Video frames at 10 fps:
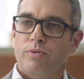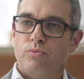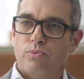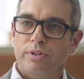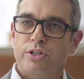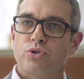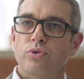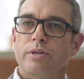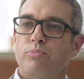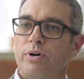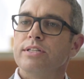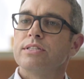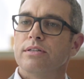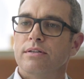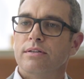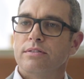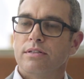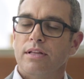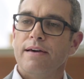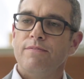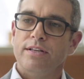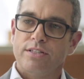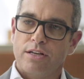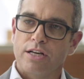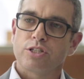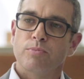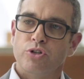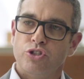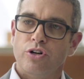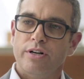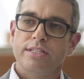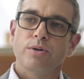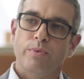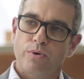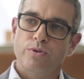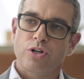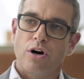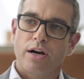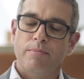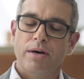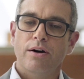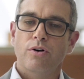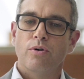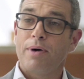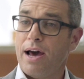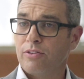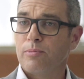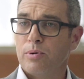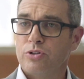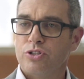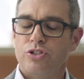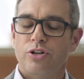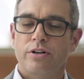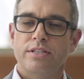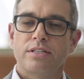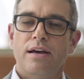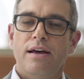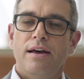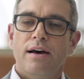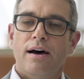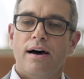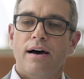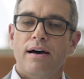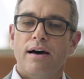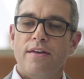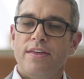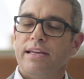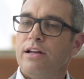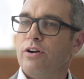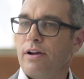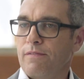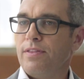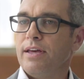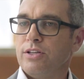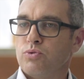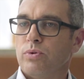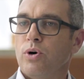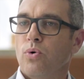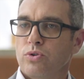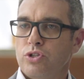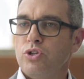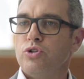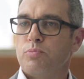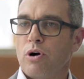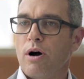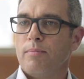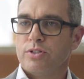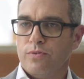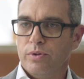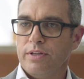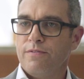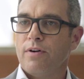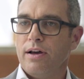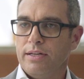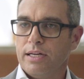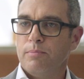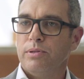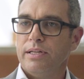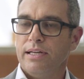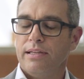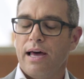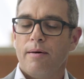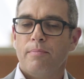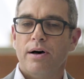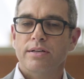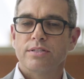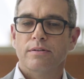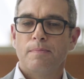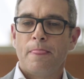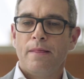and really truly bring to life these customer journeys that we always talk about, or path to purchase journeys, I think the Internet of Things really holds huge promise of really finally completing that puzzle.